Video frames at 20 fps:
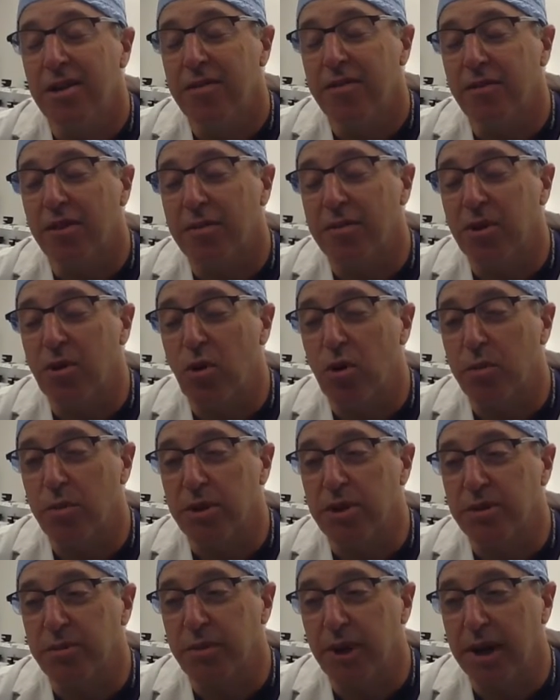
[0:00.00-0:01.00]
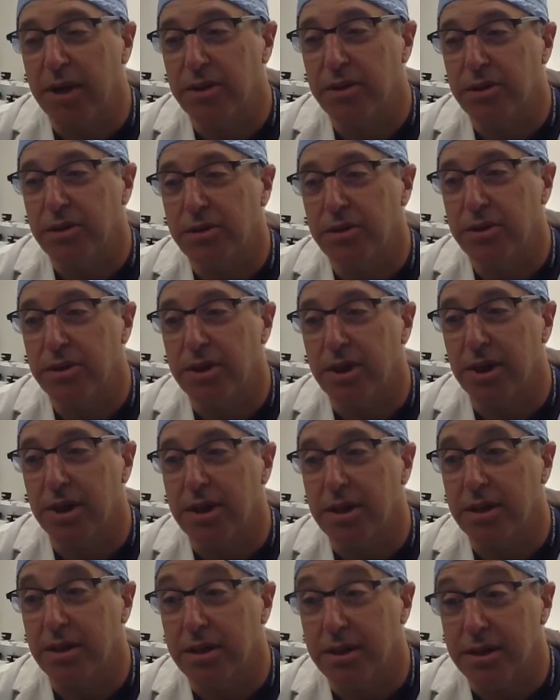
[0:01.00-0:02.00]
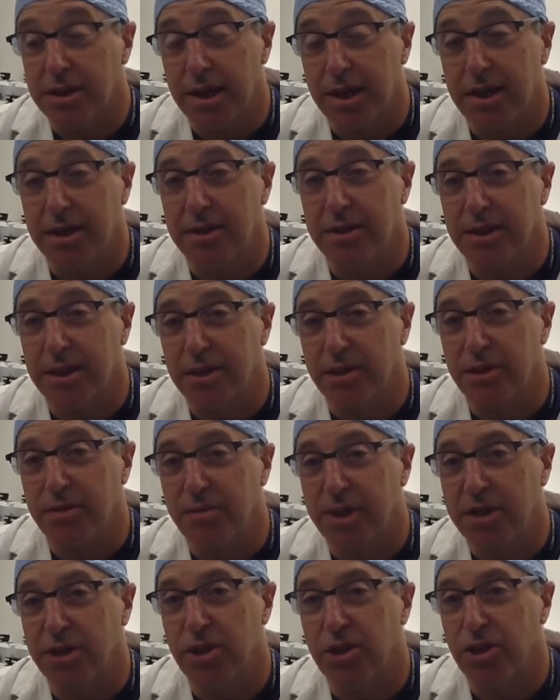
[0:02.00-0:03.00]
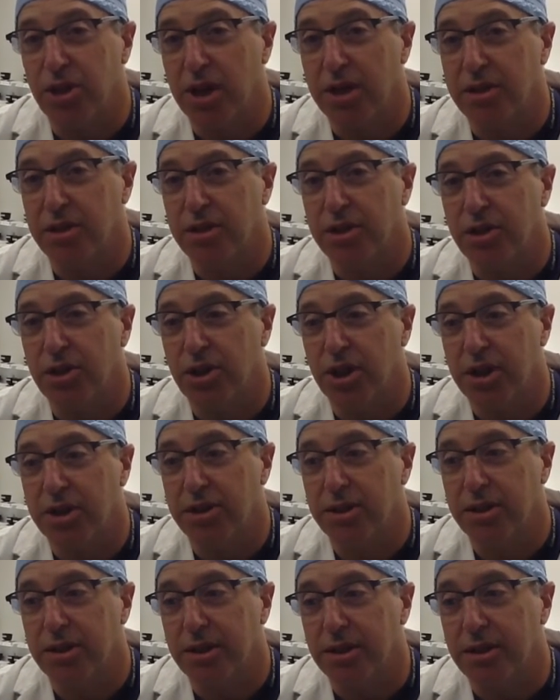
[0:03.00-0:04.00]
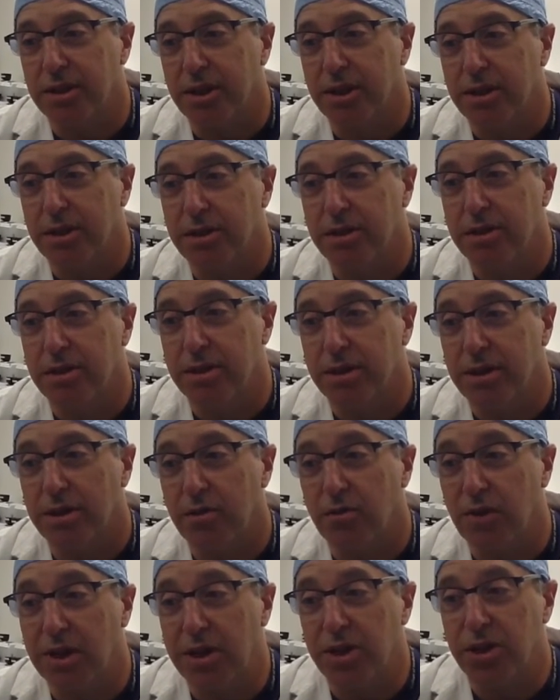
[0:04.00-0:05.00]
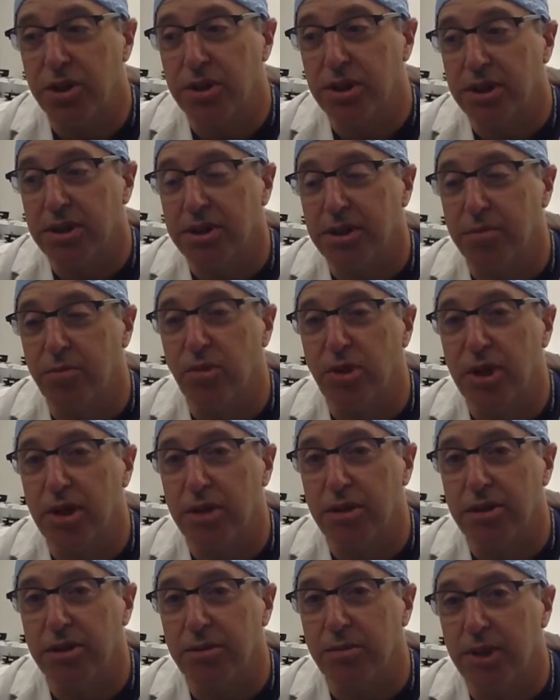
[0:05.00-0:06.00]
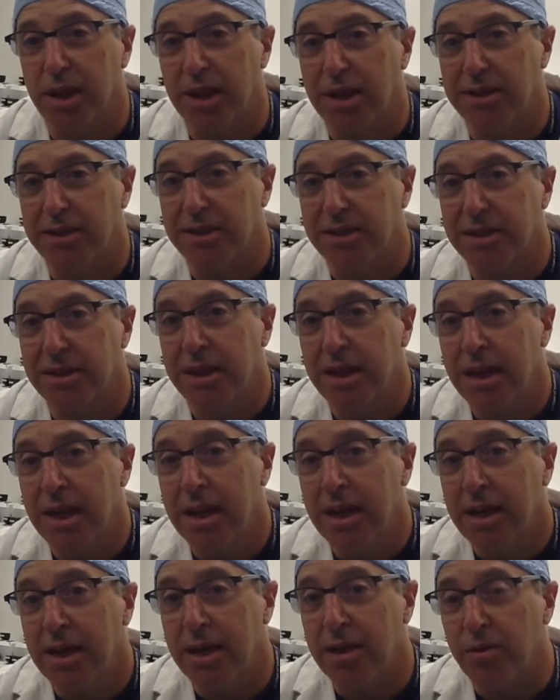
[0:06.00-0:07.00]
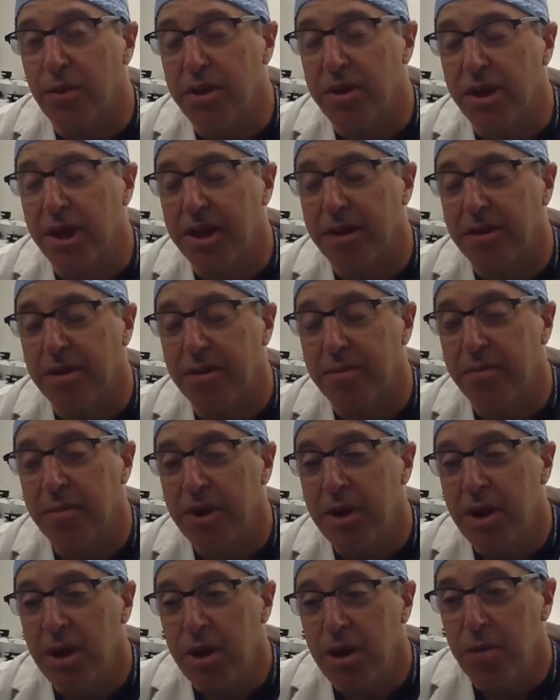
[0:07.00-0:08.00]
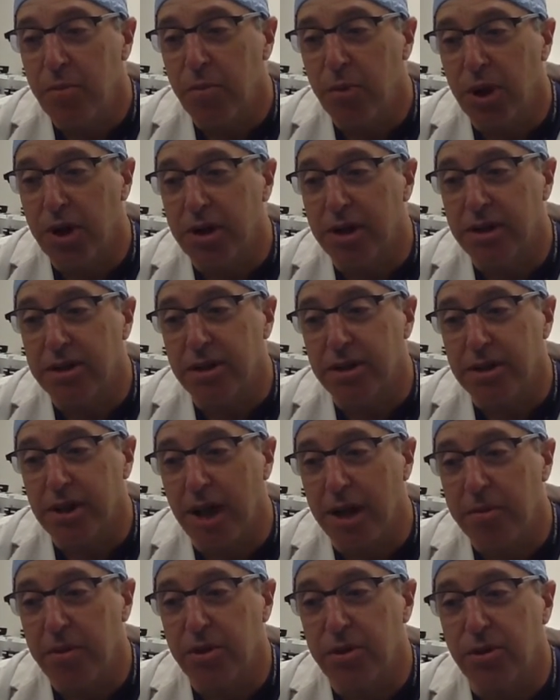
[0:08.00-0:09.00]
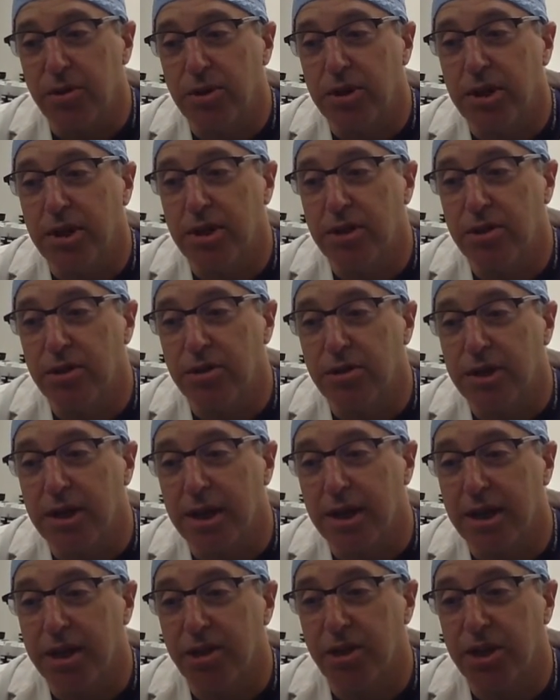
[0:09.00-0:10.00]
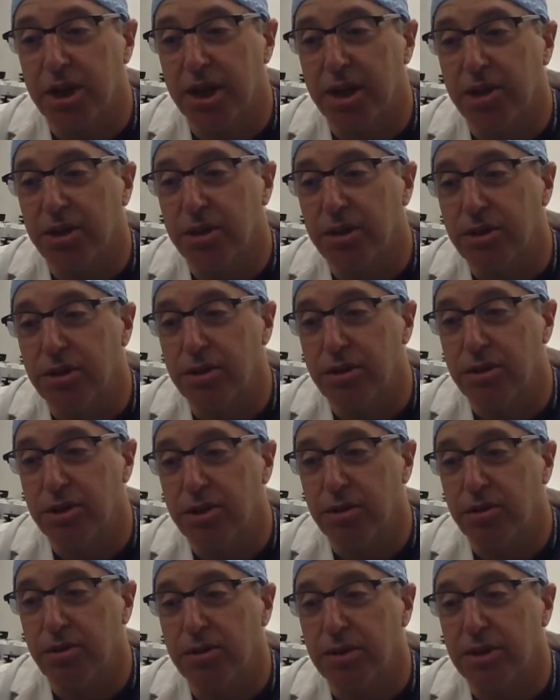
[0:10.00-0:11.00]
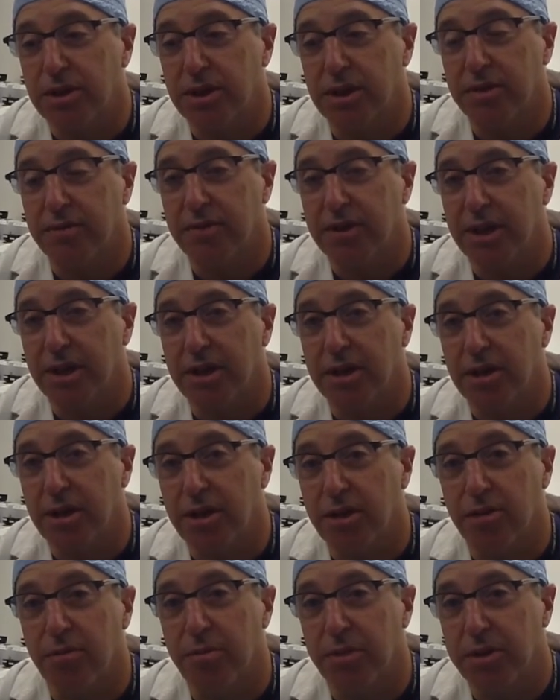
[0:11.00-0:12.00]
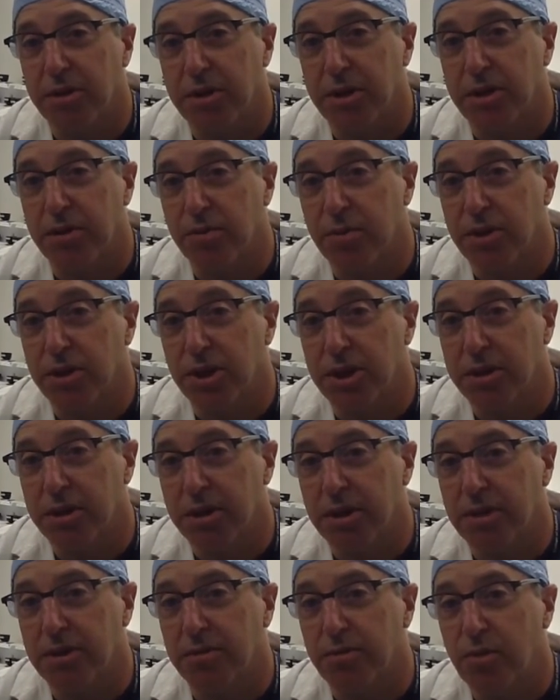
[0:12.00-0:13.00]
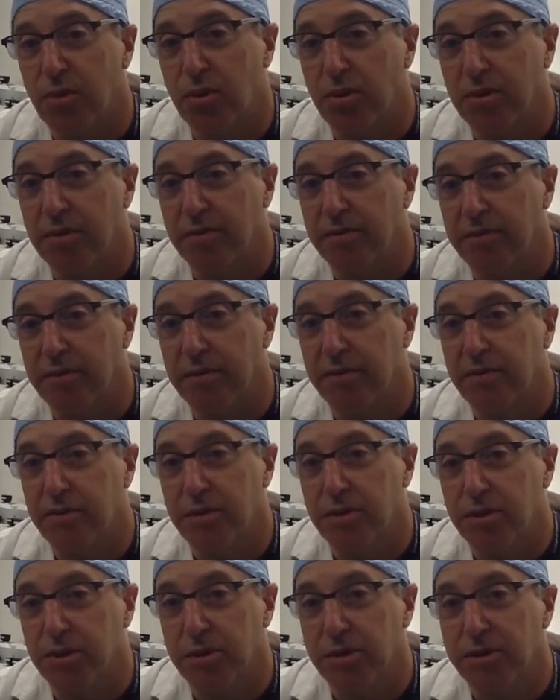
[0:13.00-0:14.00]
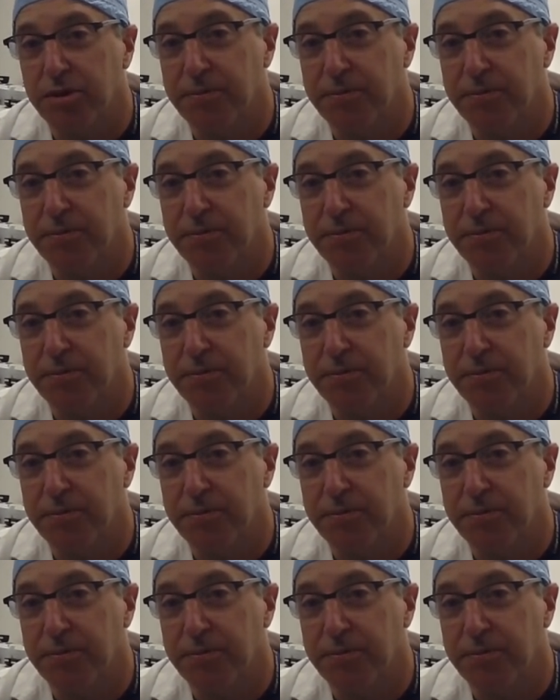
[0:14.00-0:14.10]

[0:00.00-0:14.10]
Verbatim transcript: from the corporate sponsors. Uh, in this case, I should mention Johnson & Johnson is, is arranging this and bringing the supplies in, and we thank them. But it's an opportunity to get education to the students even at a younger period, which I think is important for the future.